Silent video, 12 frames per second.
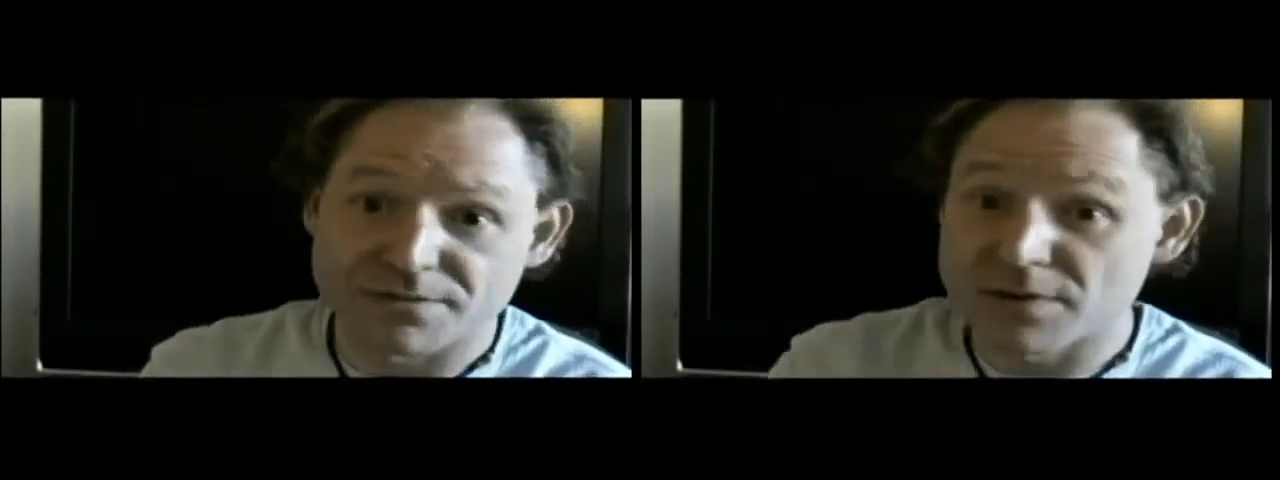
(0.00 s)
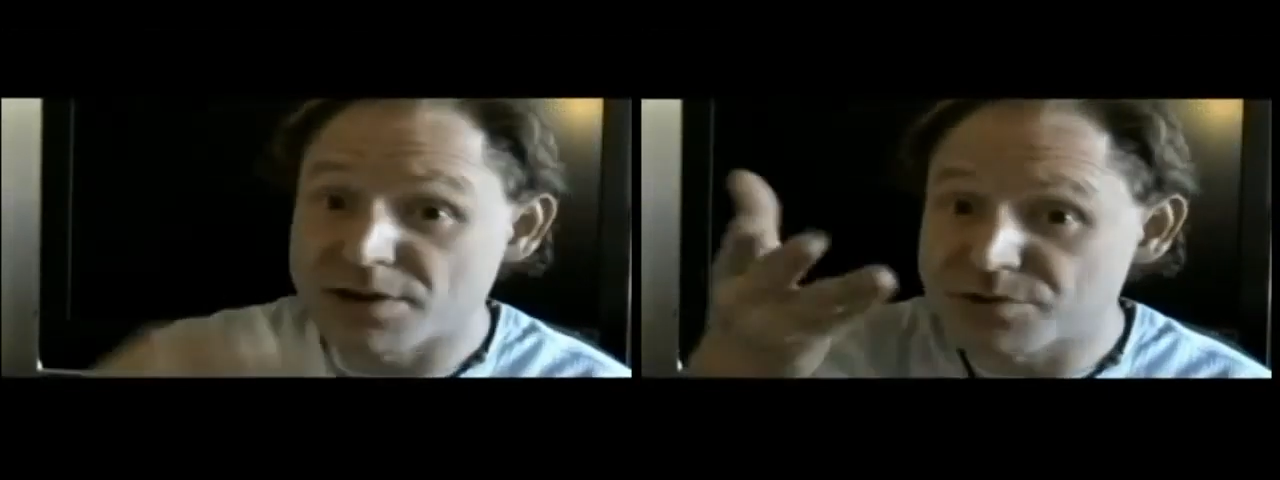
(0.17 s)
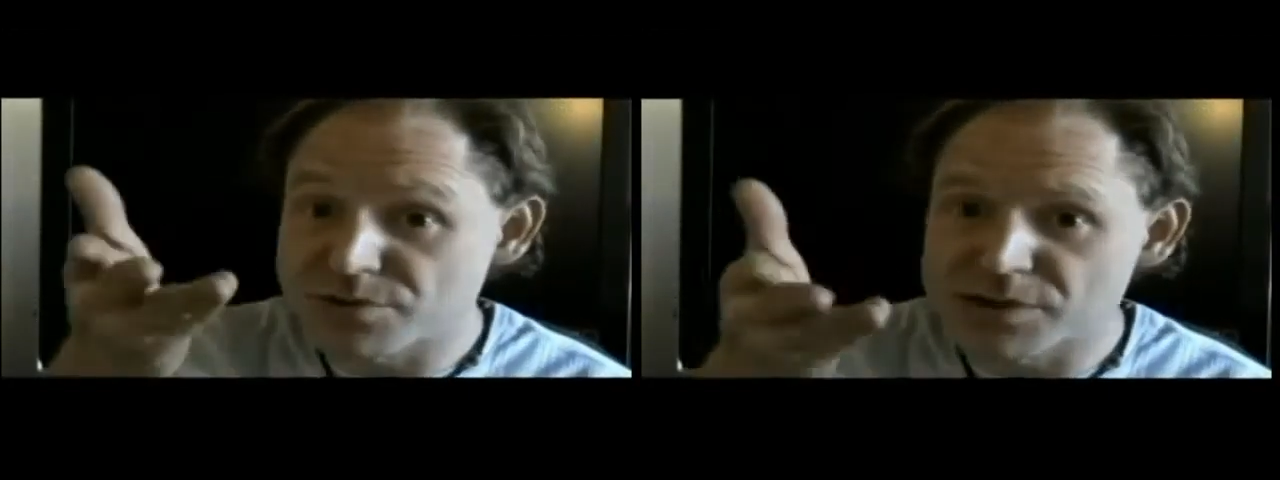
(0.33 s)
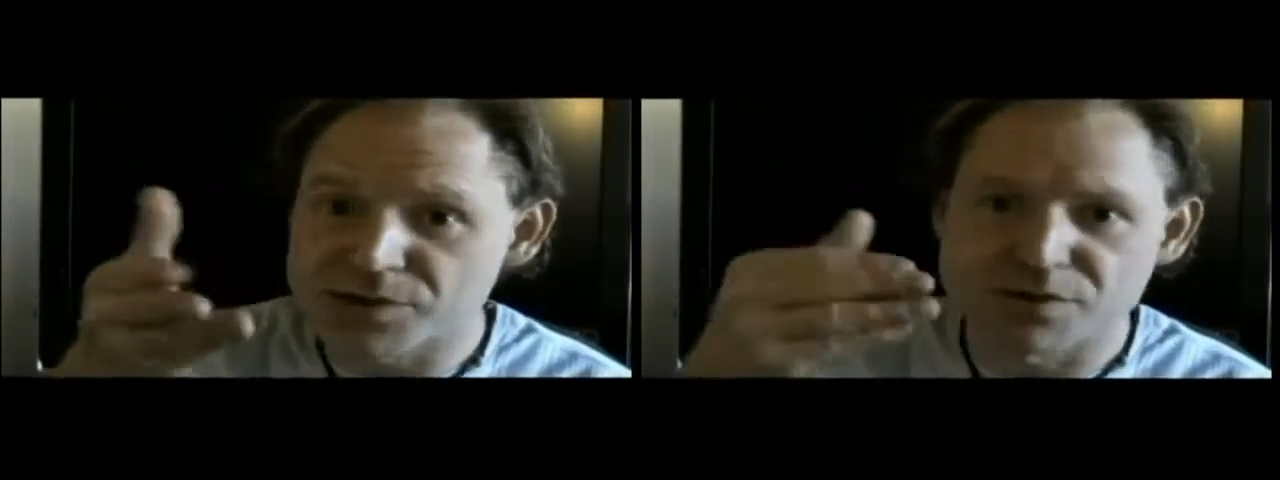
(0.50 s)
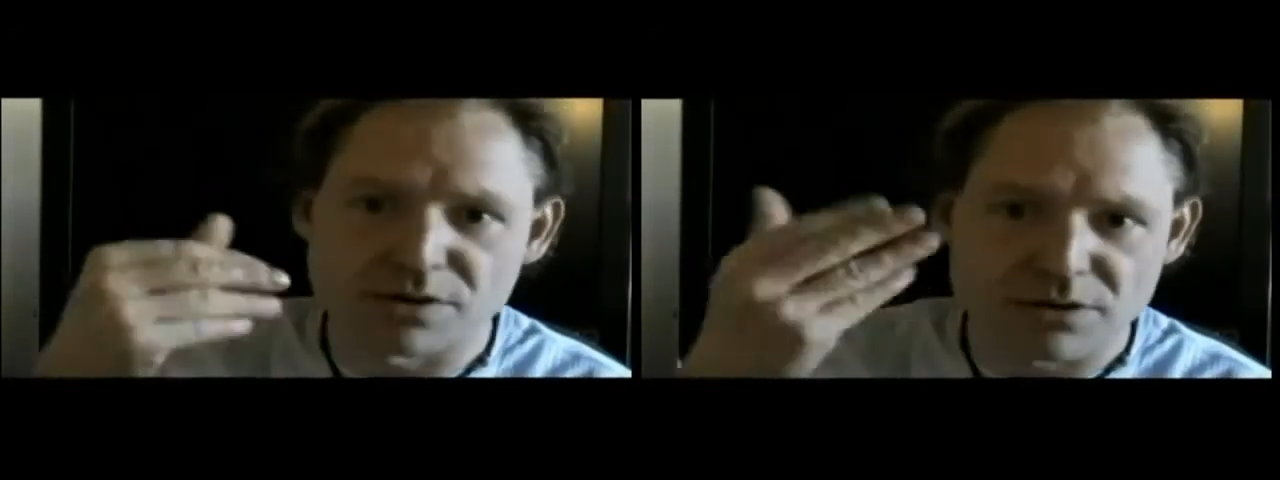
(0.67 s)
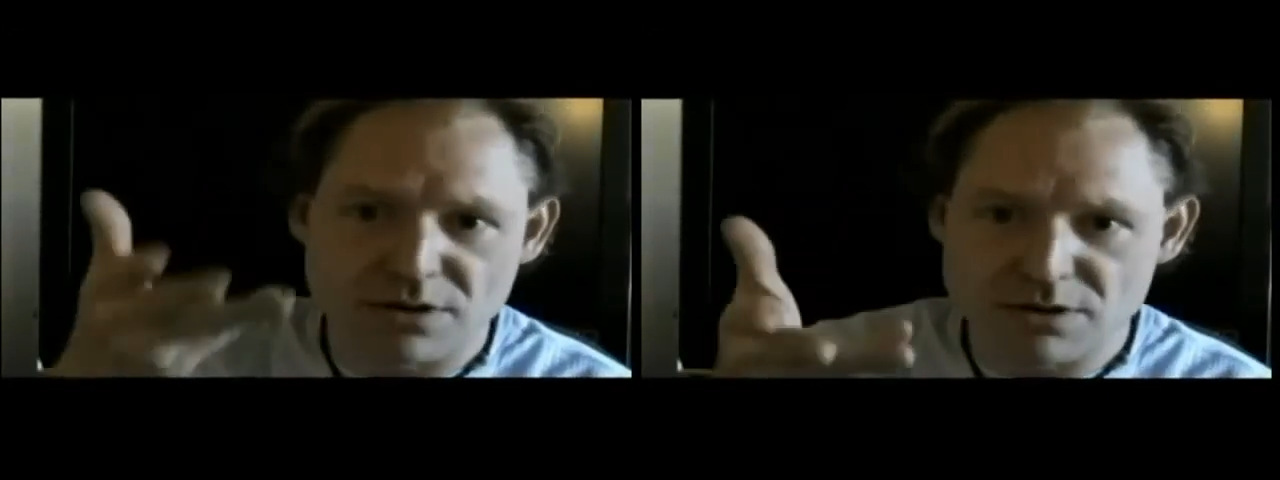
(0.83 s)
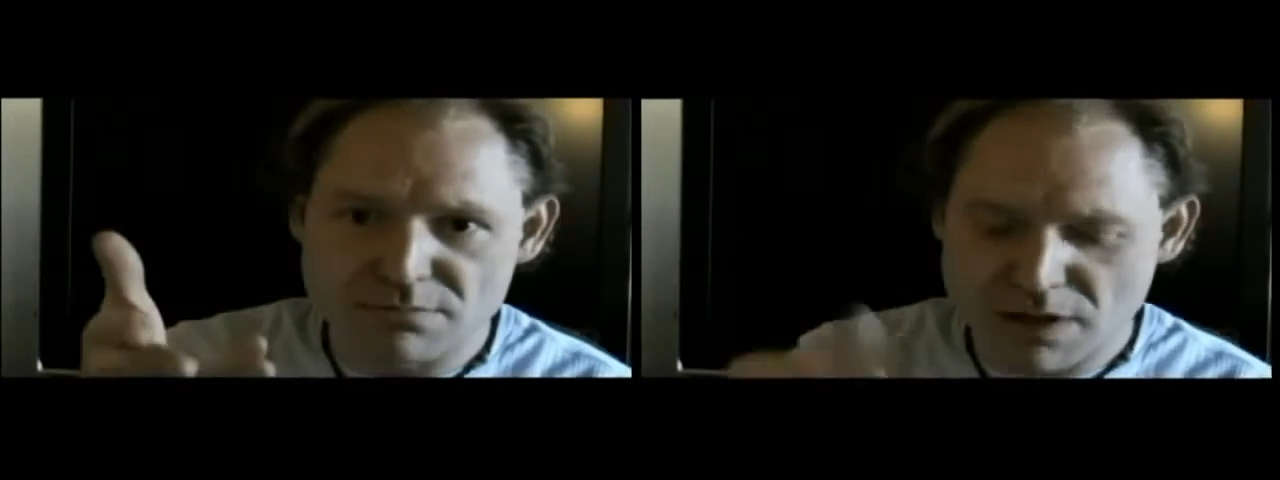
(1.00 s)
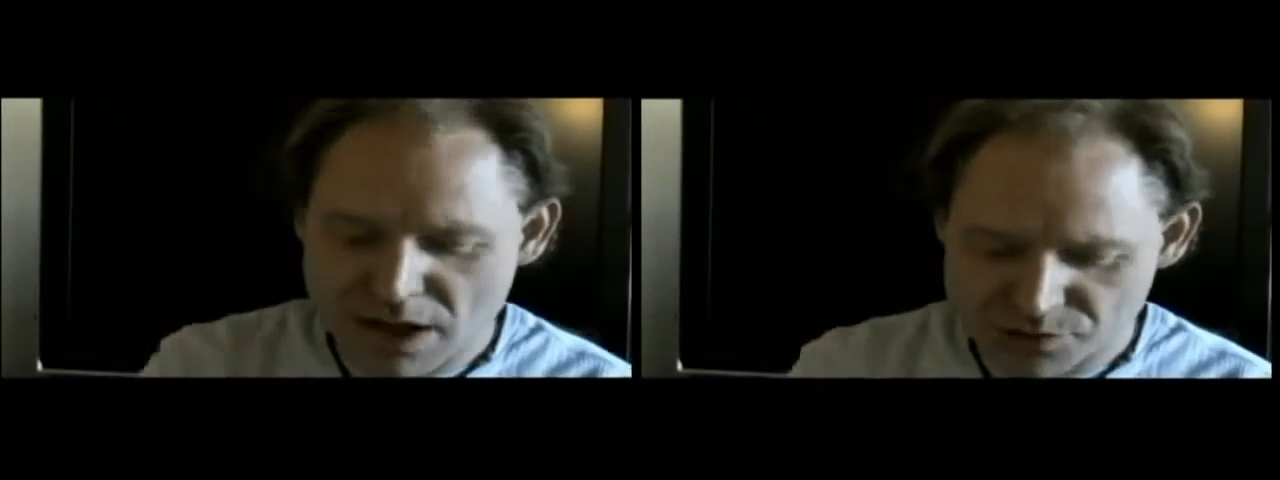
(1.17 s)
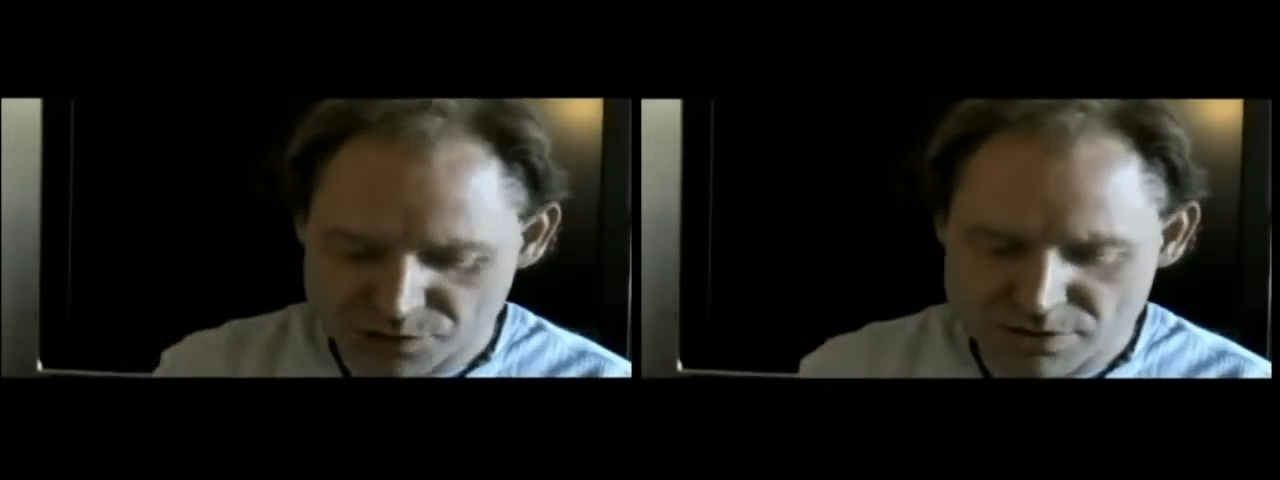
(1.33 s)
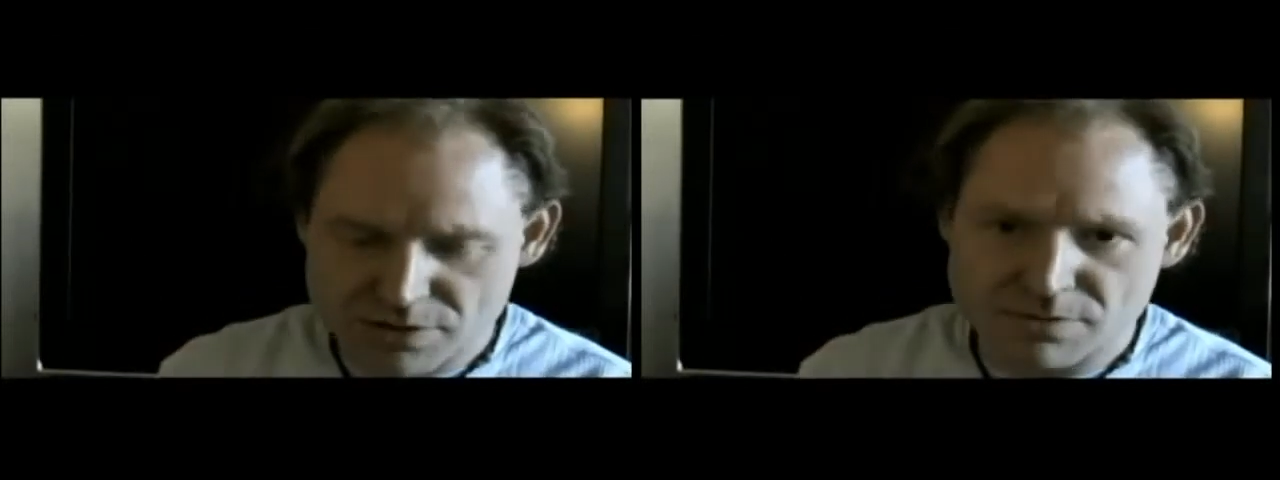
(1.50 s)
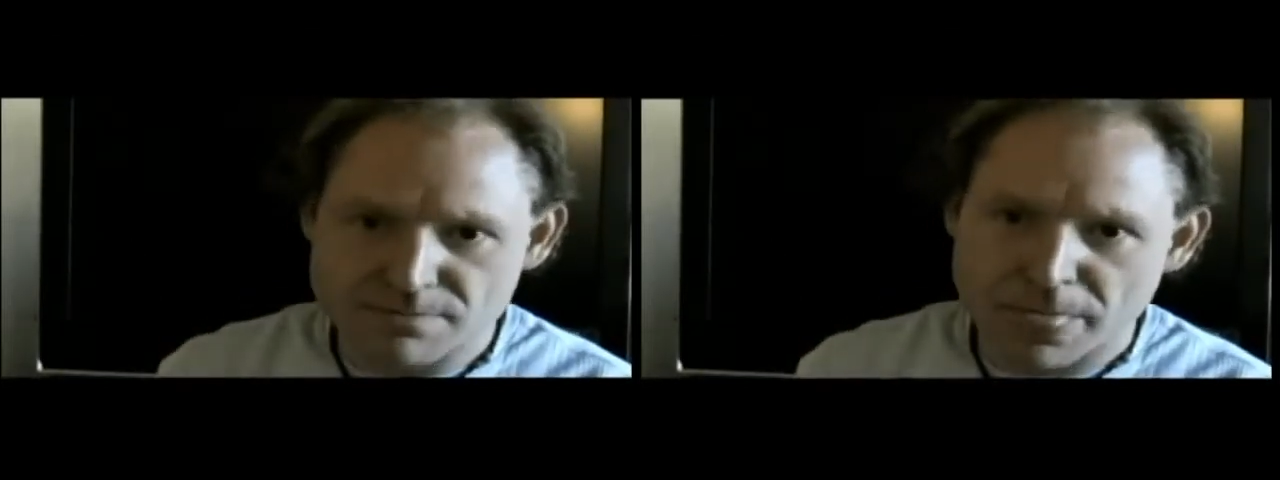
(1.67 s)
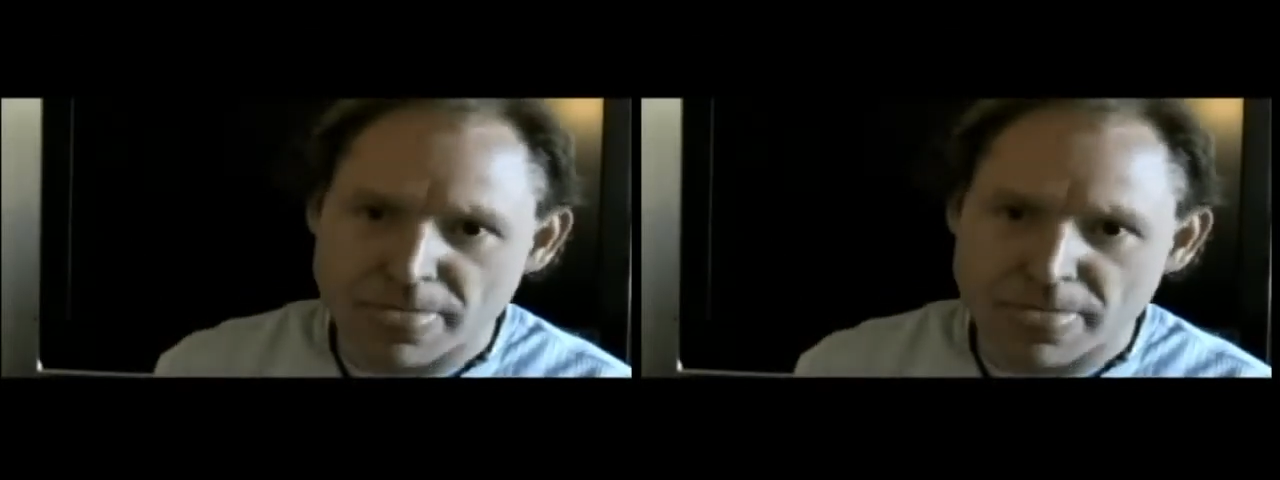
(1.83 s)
for interest or good measure.